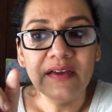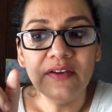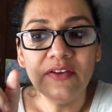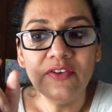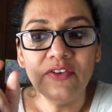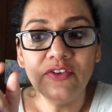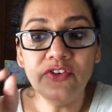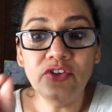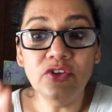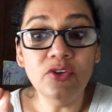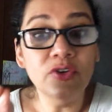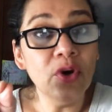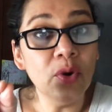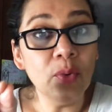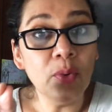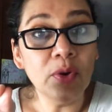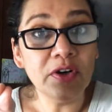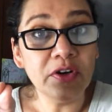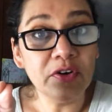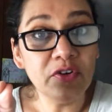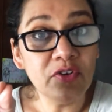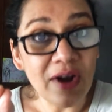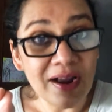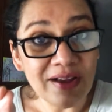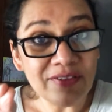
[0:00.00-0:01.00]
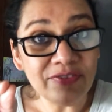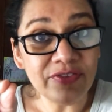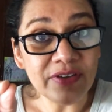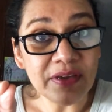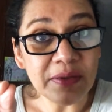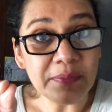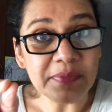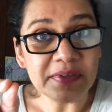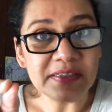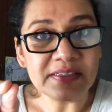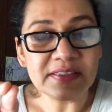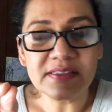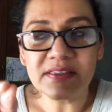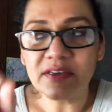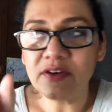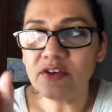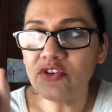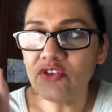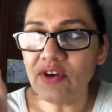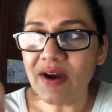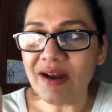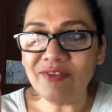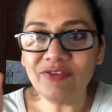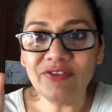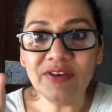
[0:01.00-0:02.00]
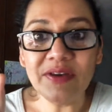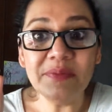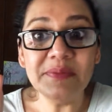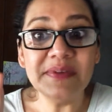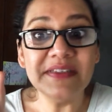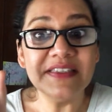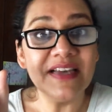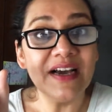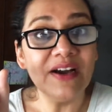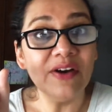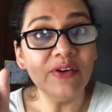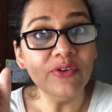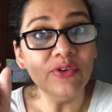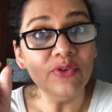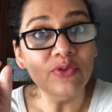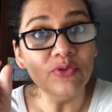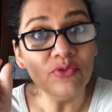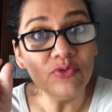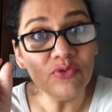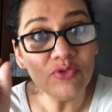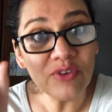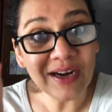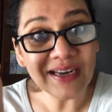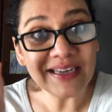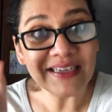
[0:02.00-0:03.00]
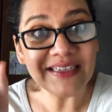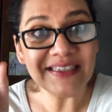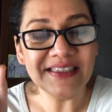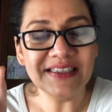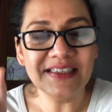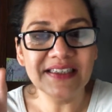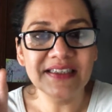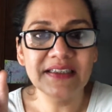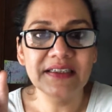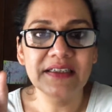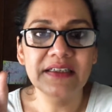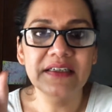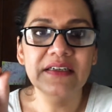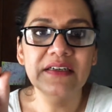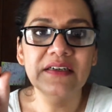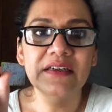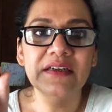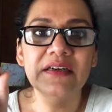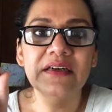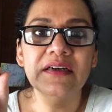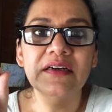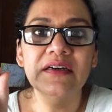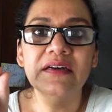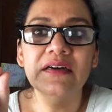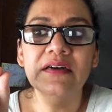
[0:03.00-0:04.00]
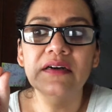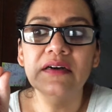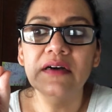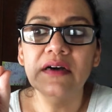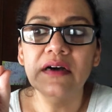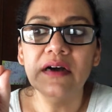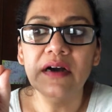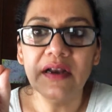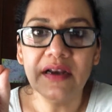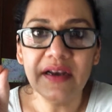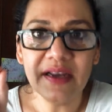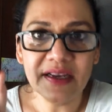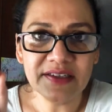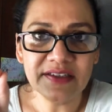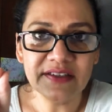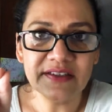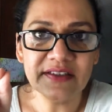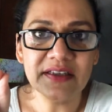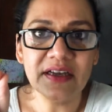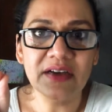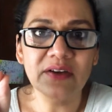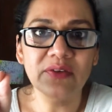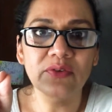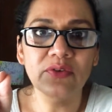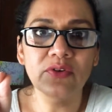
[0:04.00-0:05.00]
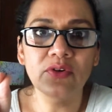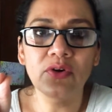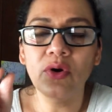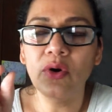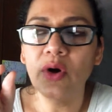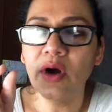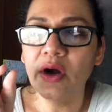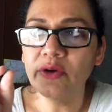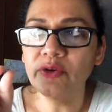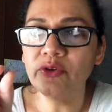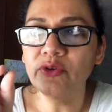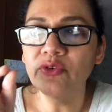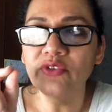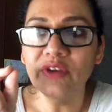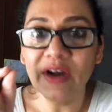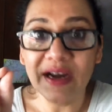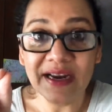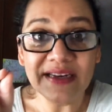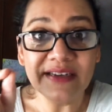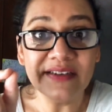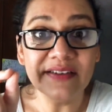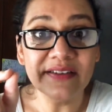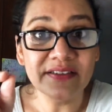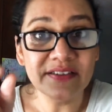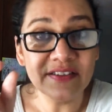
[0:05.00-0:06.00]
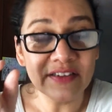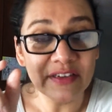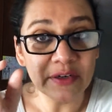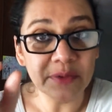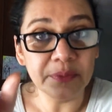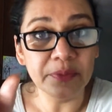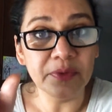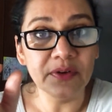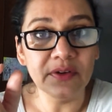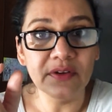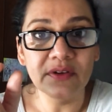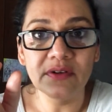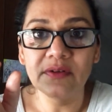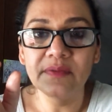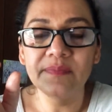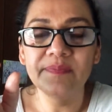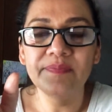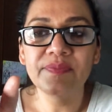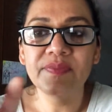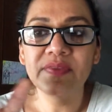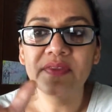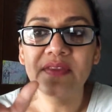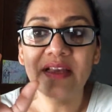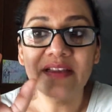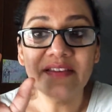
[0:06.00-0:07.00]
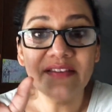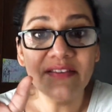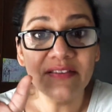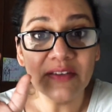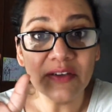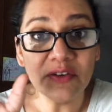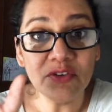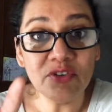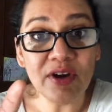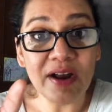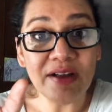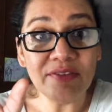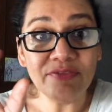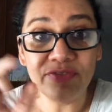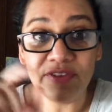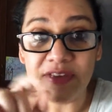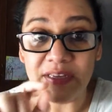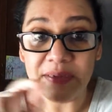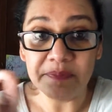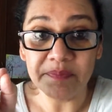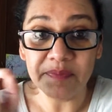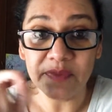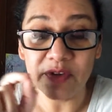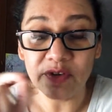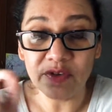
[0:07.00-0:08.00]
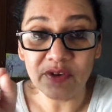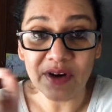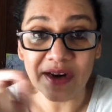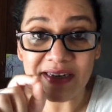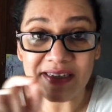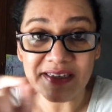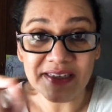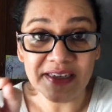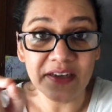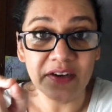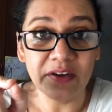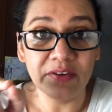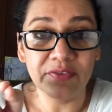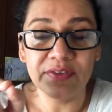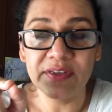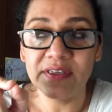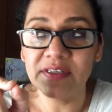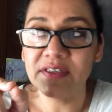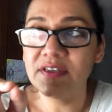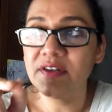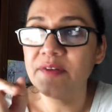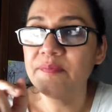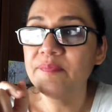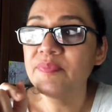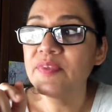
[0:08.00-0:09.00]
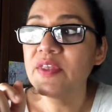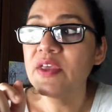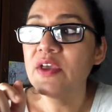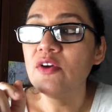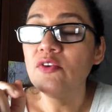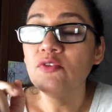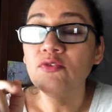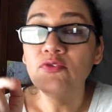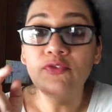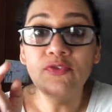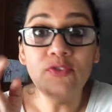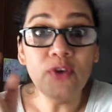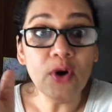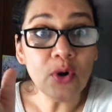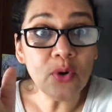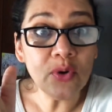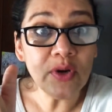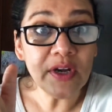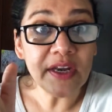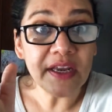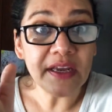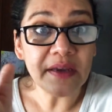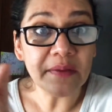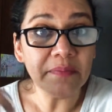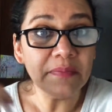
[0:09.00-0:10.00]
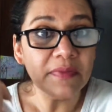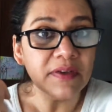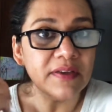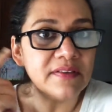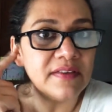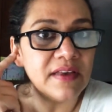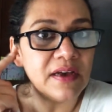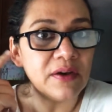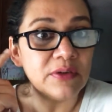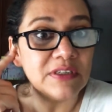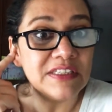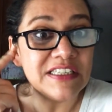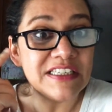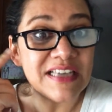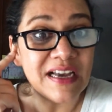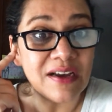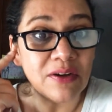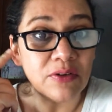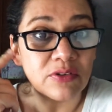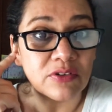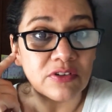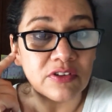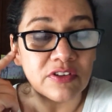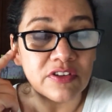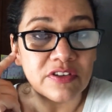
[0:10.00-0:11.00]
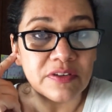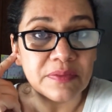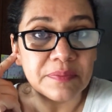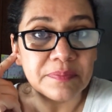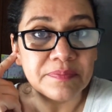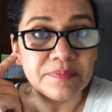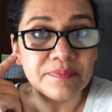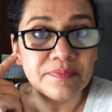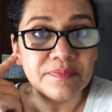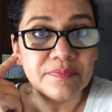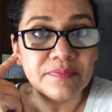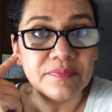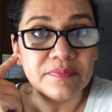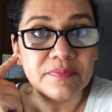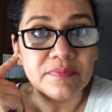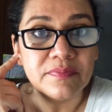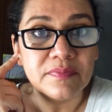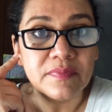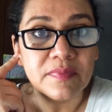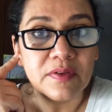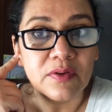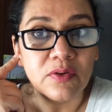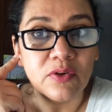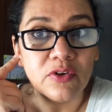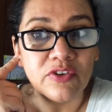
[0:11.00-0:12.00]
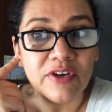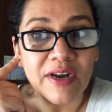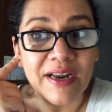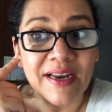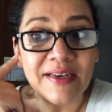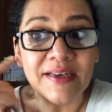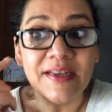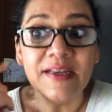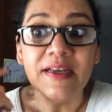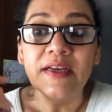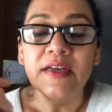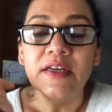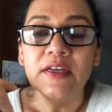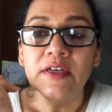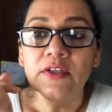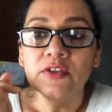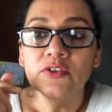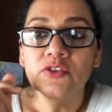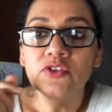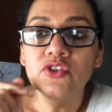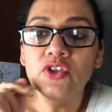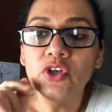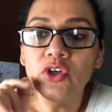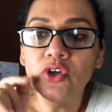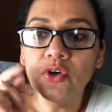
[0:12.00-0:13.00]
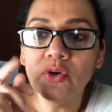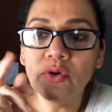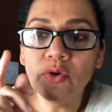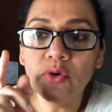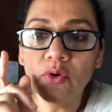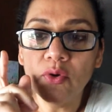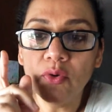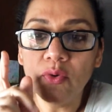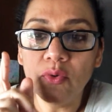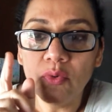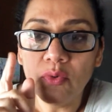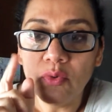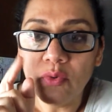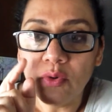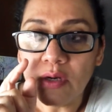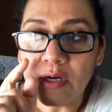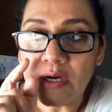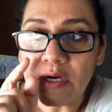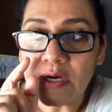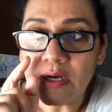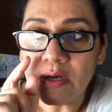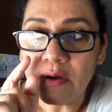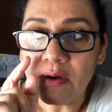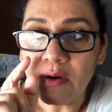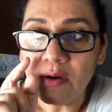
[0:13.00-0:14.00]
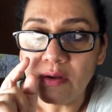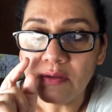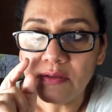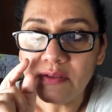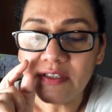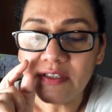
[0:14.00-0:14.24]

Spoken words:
You know what a grapheme is. A grapheme is how you write a letter sound or how you write a syllable. That's the grapheme, the writing of it. Phoneme is how it sounds. All right? So the